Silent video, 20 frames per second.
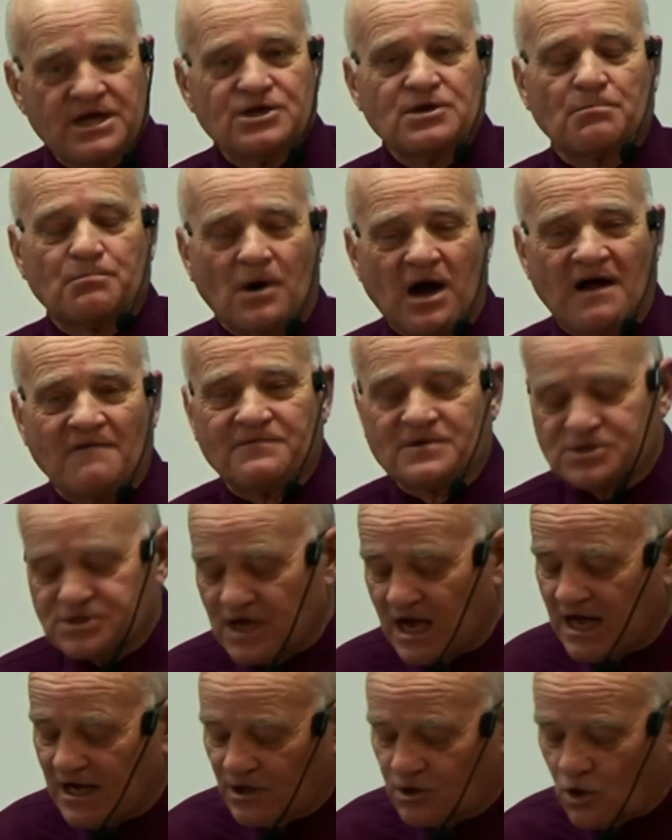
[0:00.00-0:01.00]
to prophesy
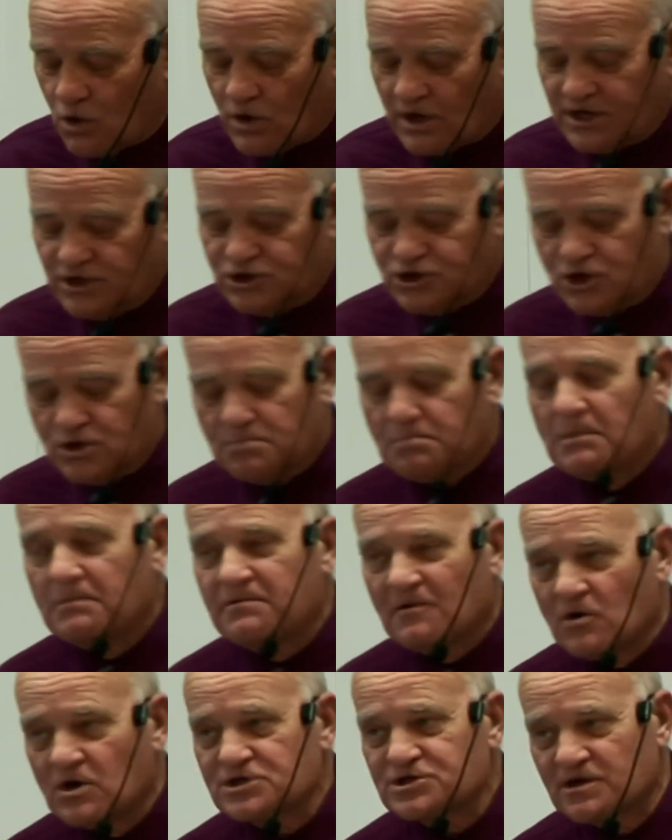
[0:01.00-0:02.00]
according to the
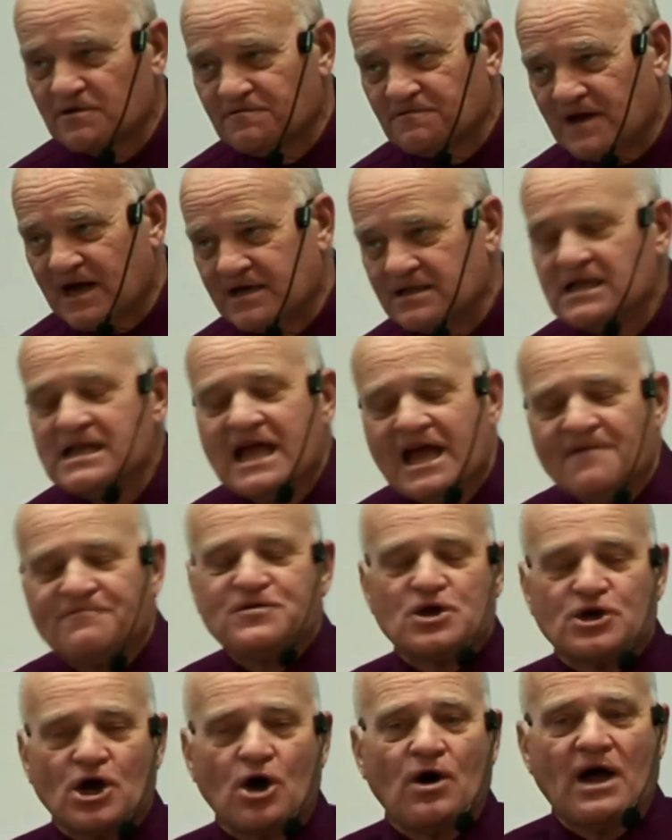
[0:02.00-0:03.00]
proportion of faith? If
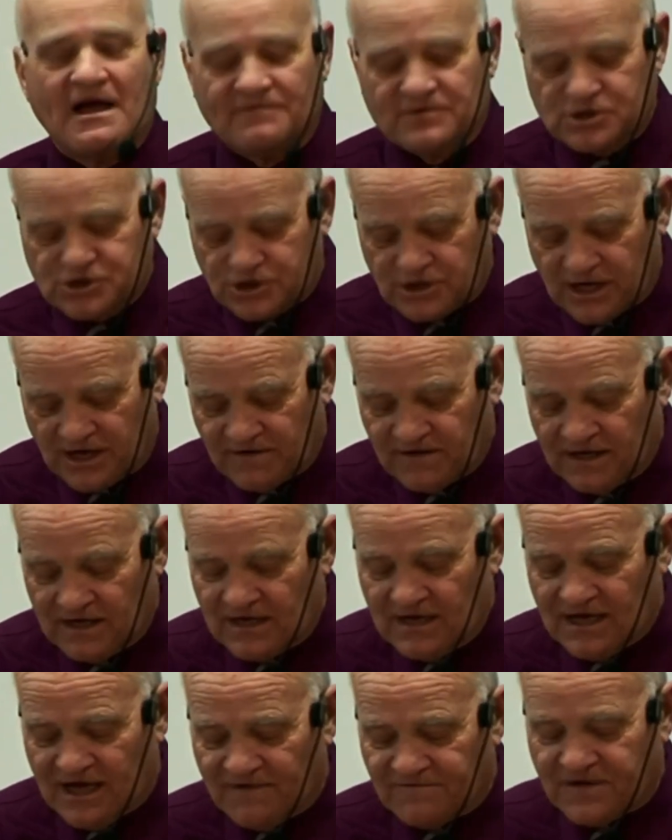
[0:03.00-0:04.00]
you don't have a,
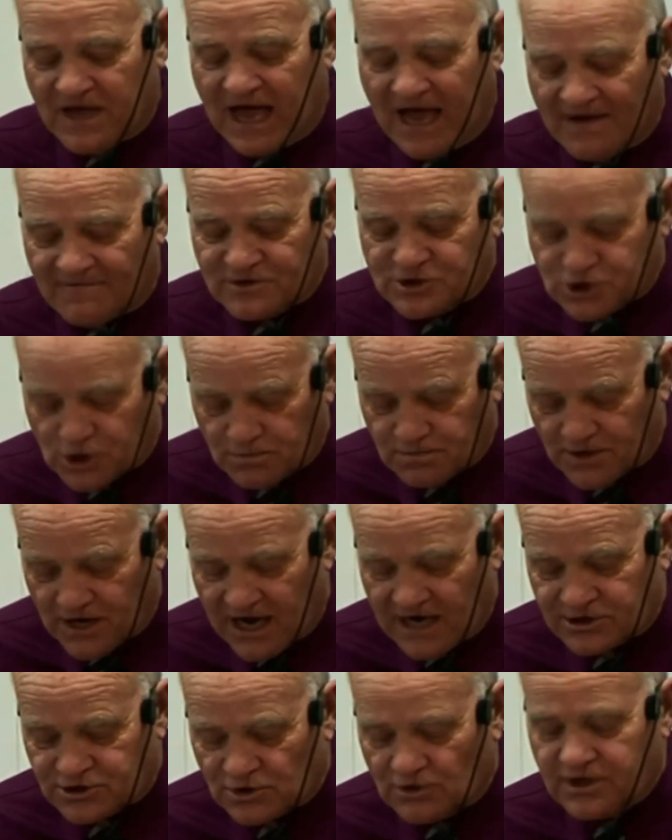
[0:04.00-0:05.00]
if you have a
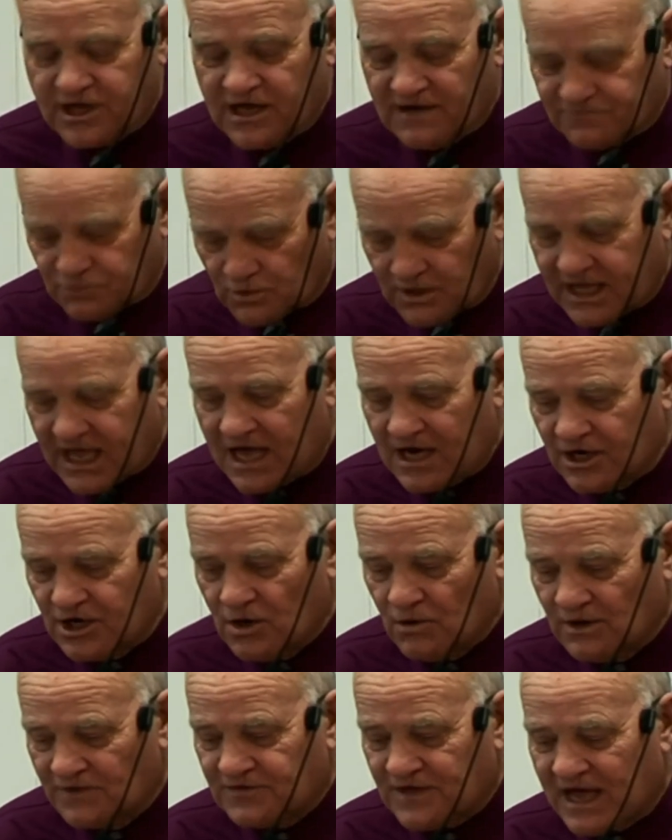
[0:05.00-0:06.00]
supernatural gift, we kind of know
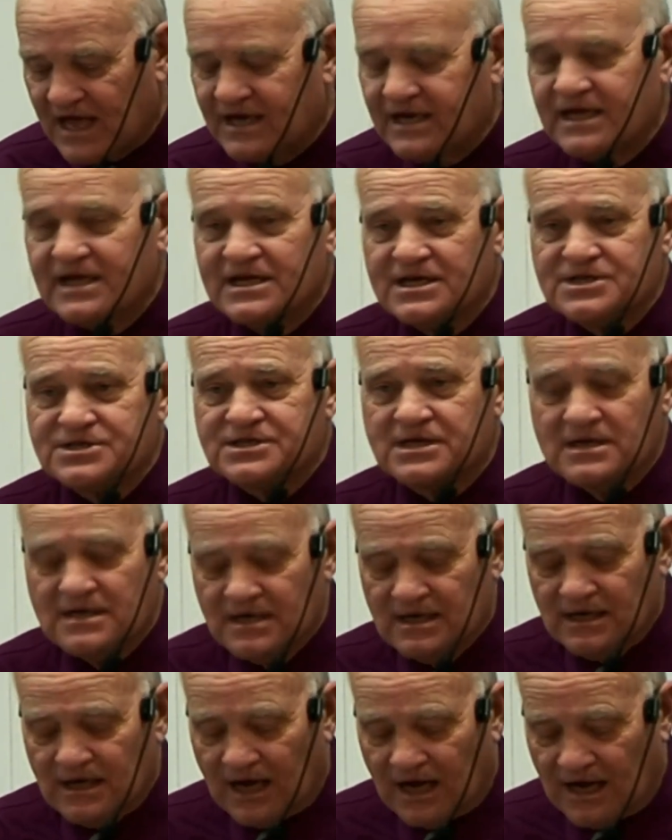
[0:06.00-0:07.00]
what that is.
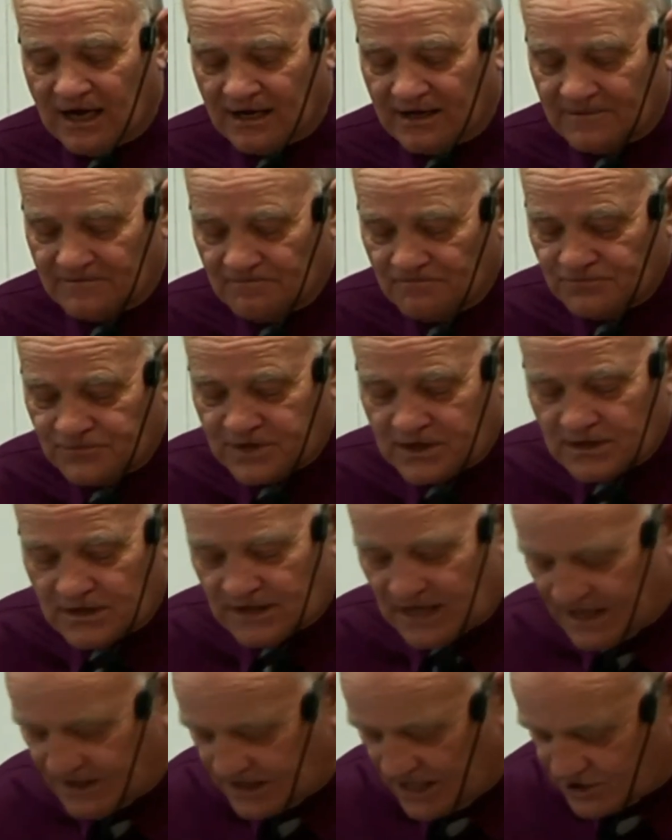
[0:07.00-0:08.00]
Um,
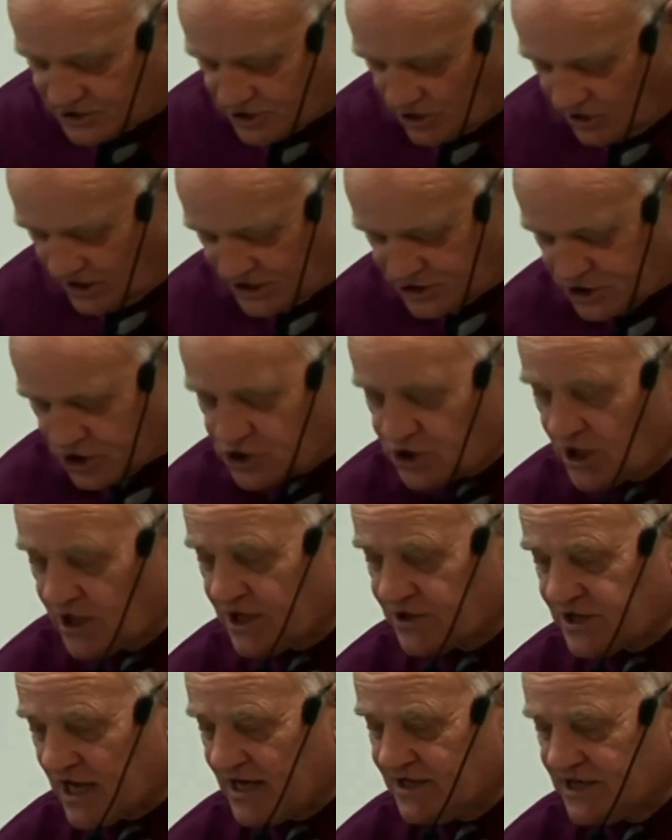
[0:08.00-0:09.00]
and, and so let's just look
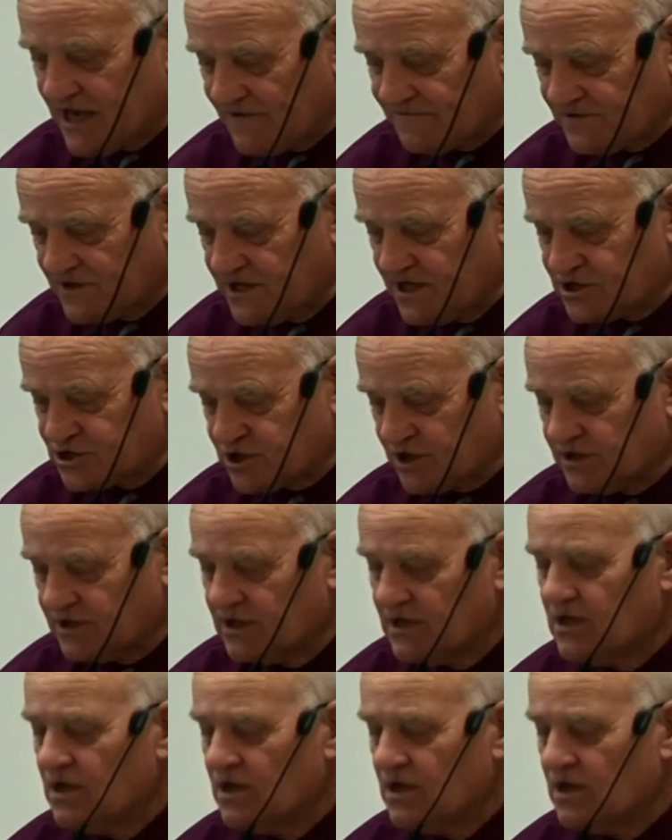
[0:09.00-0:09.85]
at that definition.